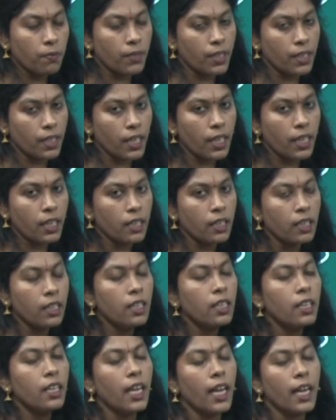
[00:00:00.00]
we need
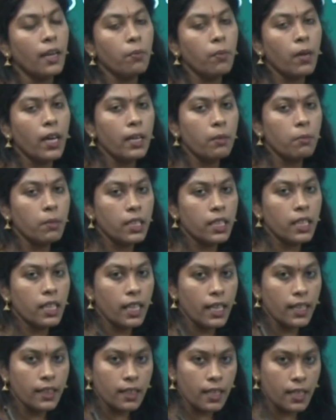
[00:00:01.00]
environmental
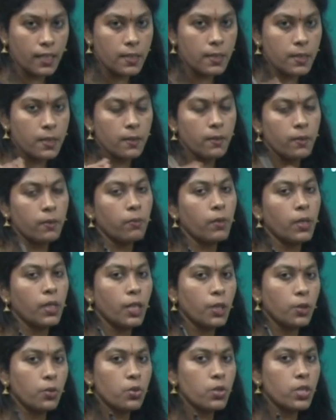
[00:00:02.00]
ethics. We
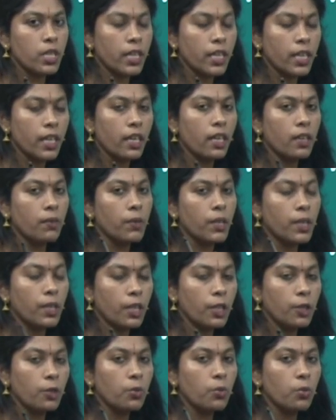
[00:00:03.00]
need to study, or we
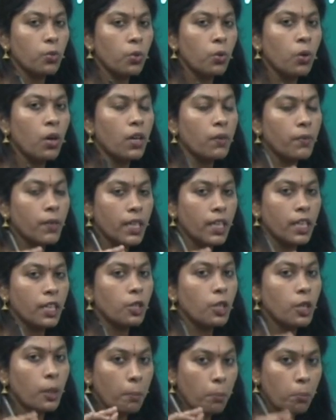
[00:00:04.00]
need to know, or we need
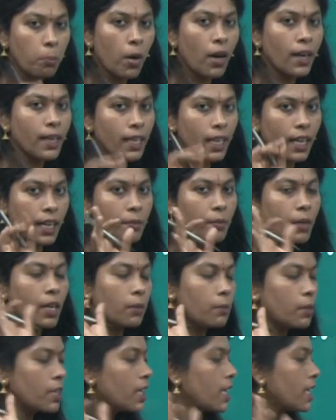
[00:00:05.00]
to impart
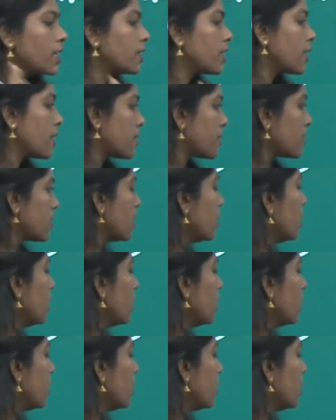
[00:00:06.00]
environmental ethics.